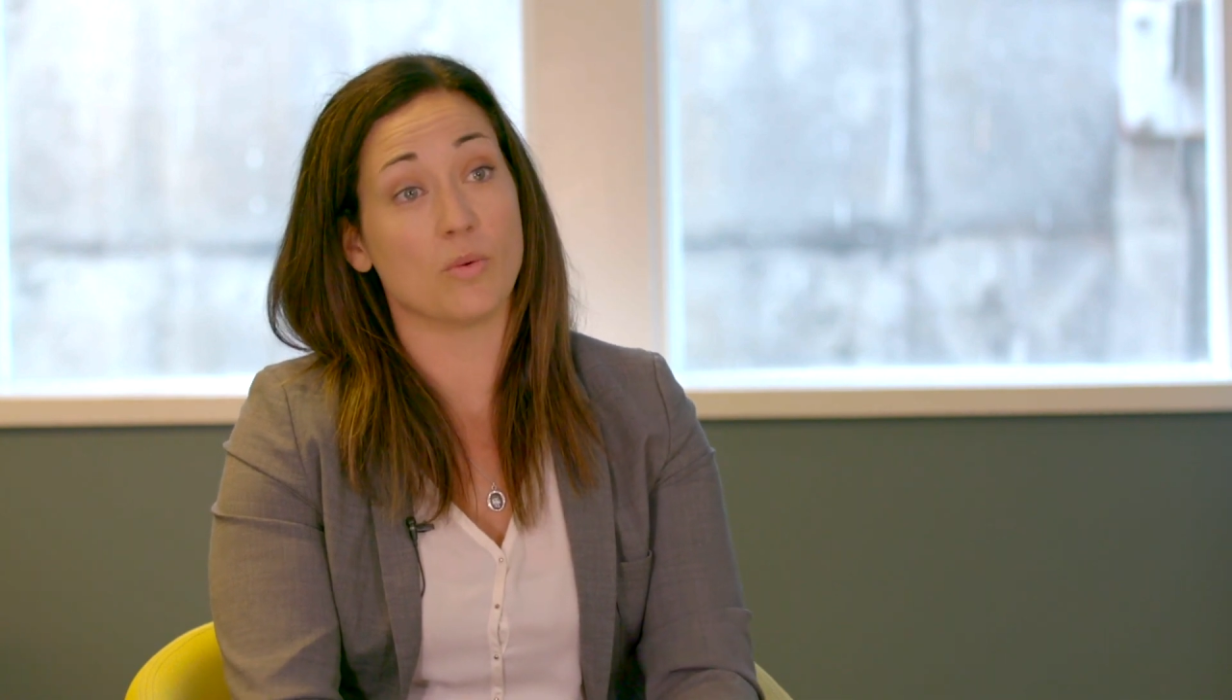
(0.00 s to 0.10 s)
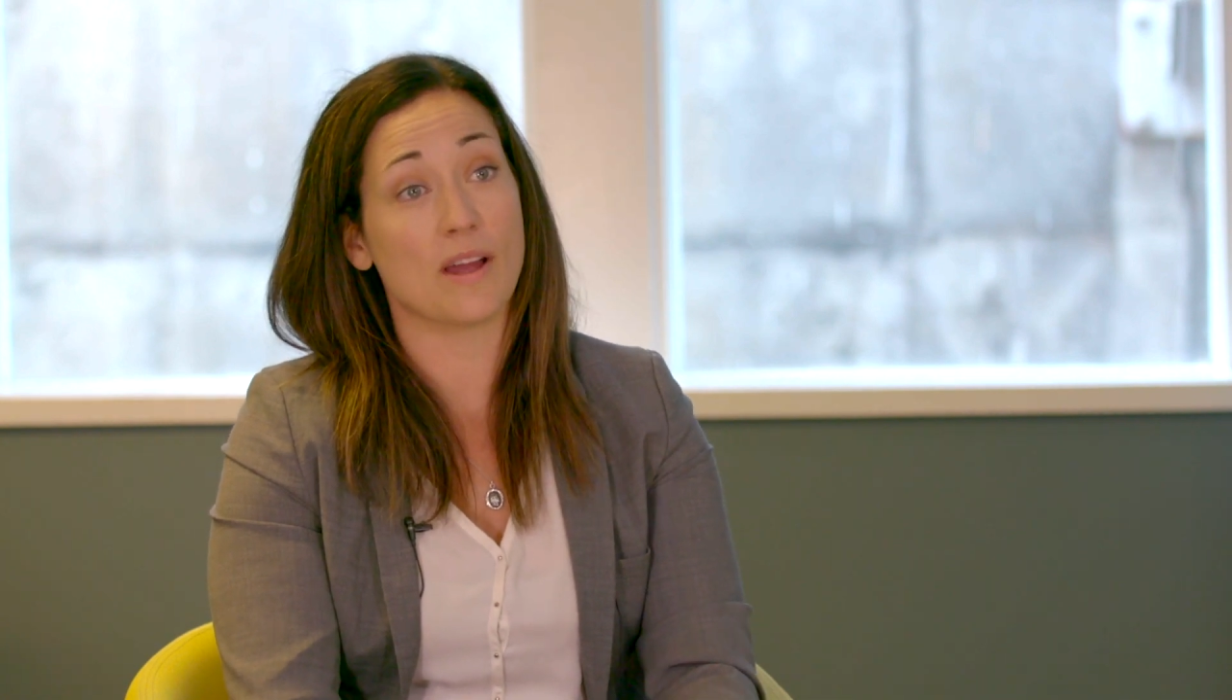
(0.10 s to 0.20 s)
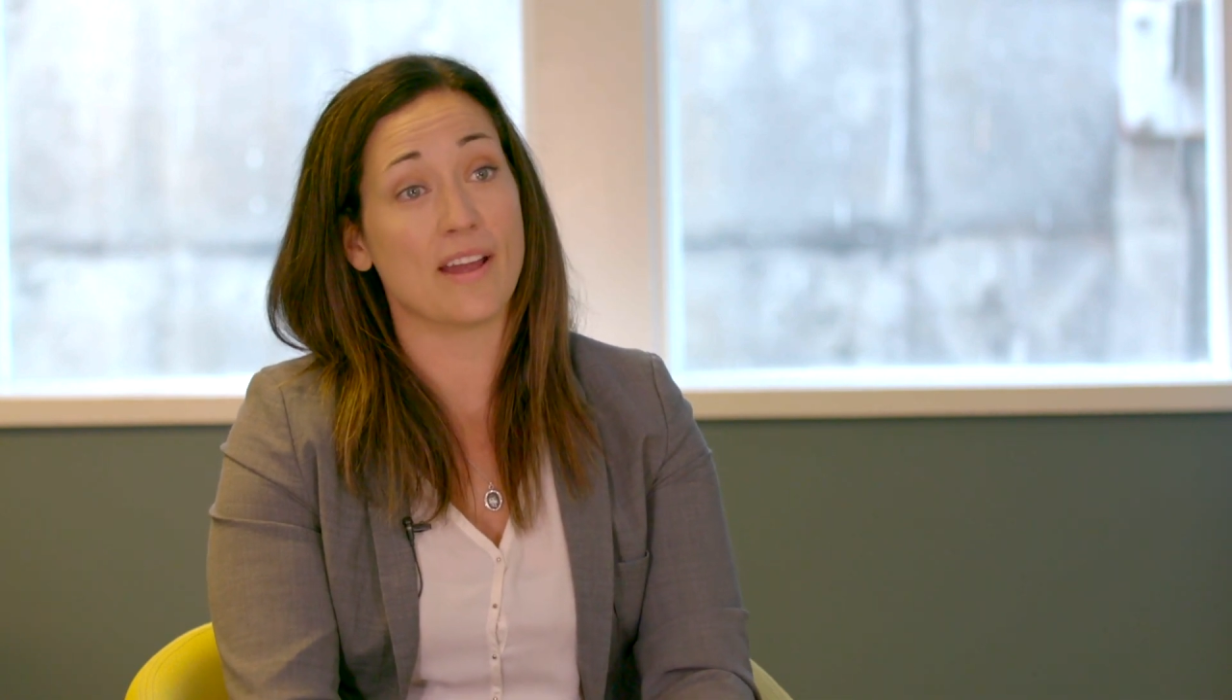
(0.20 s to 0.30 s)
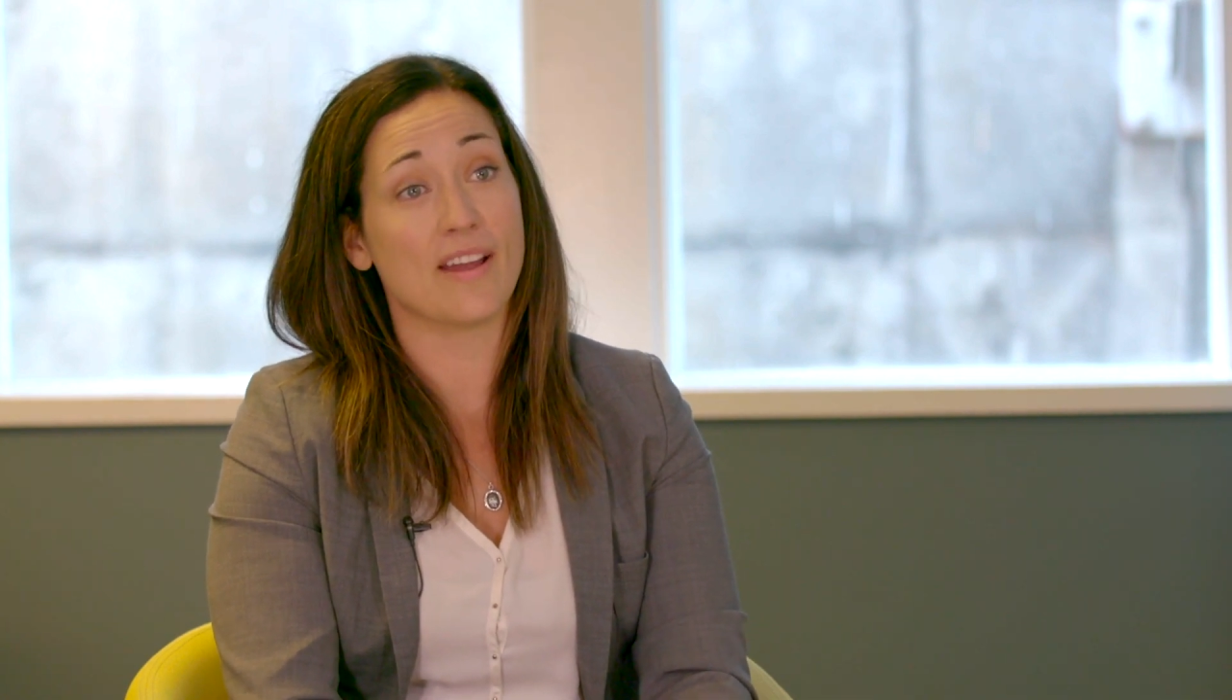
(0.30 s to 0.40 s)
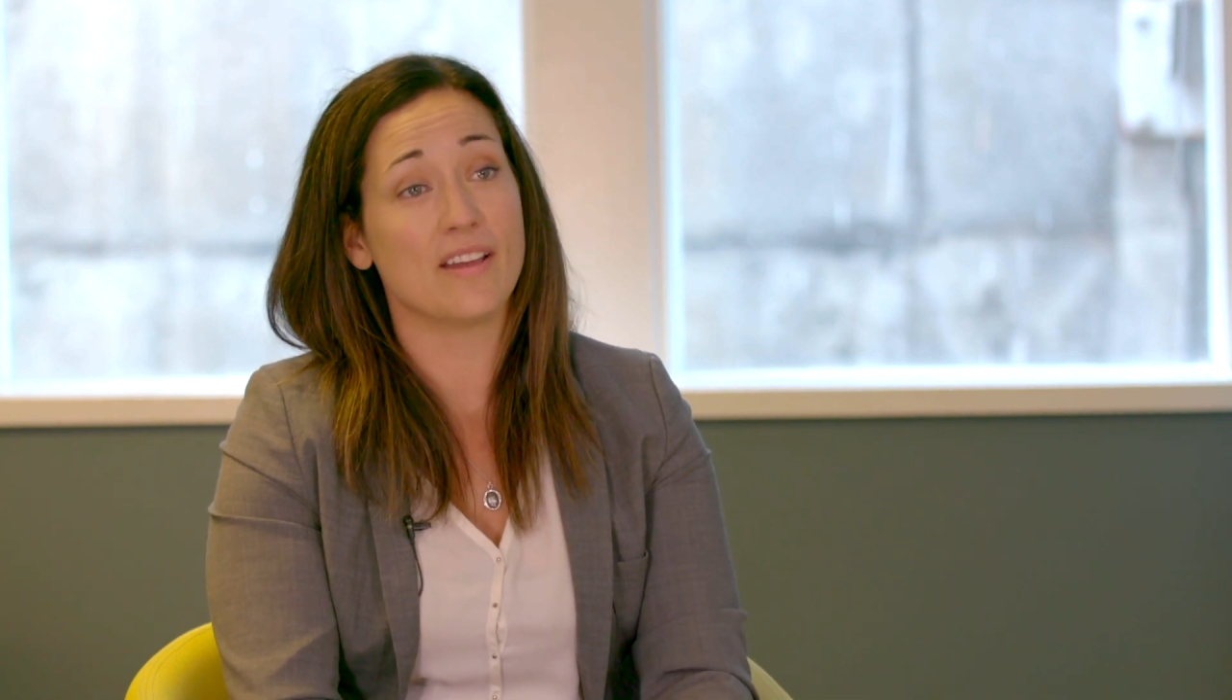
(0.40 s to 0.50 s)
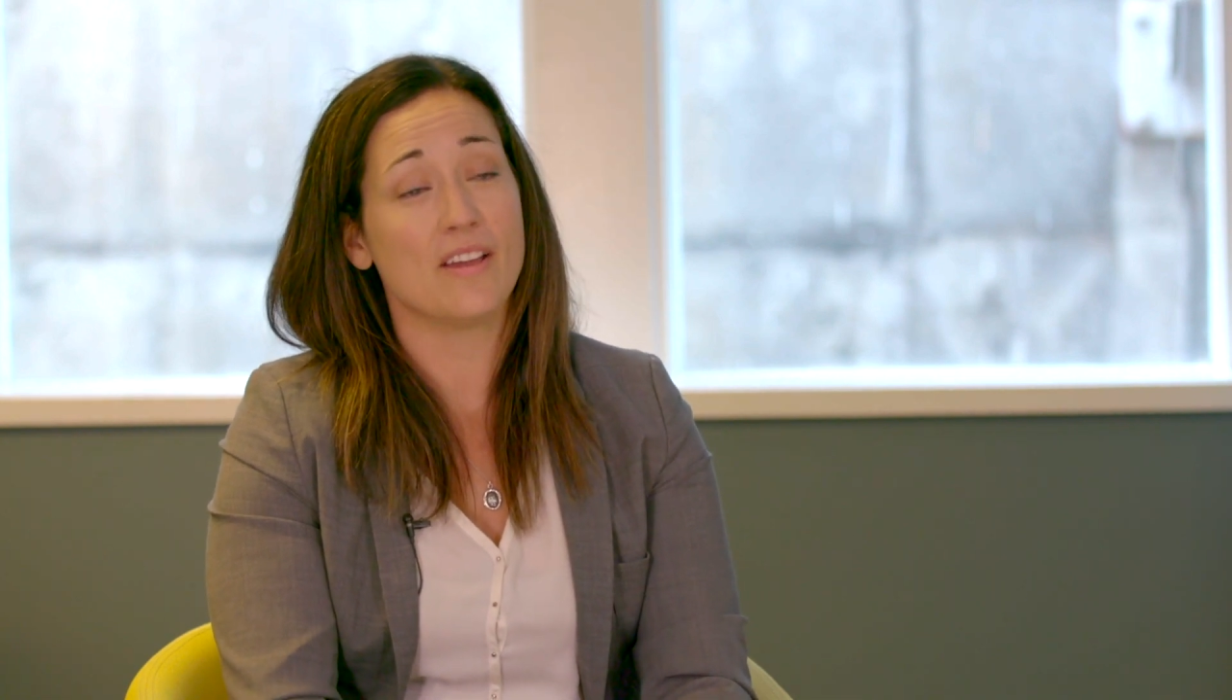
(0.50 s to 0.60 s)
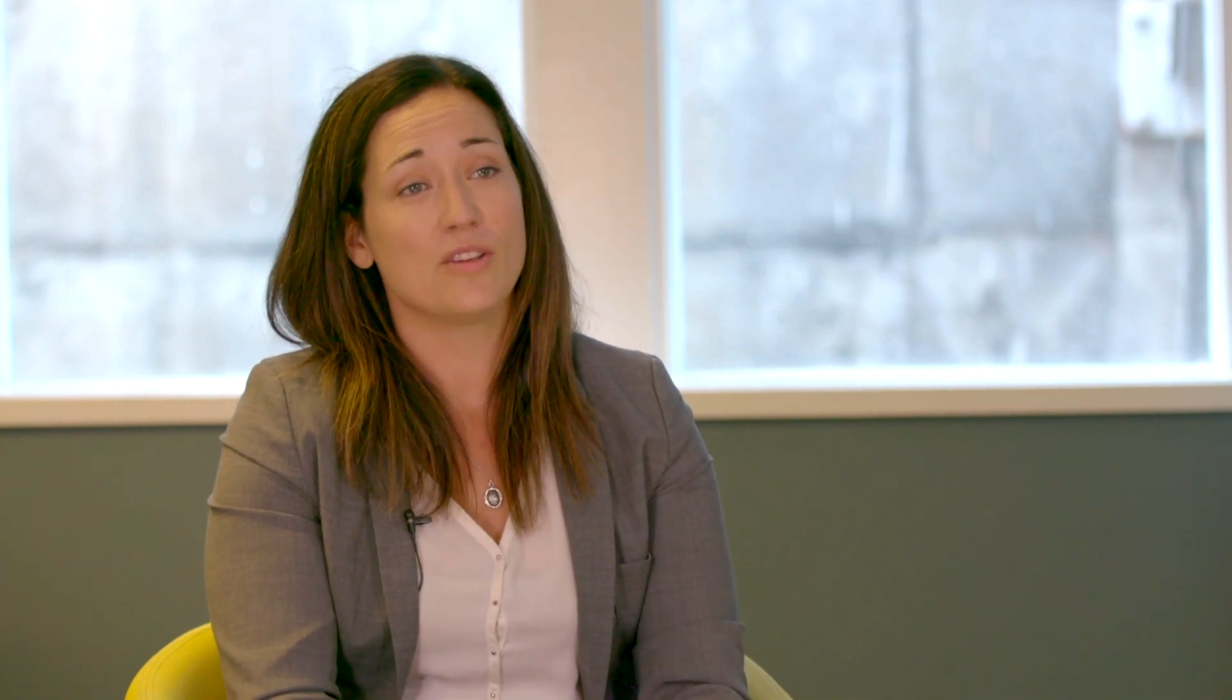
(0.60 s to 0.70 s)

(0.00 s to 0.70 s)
the way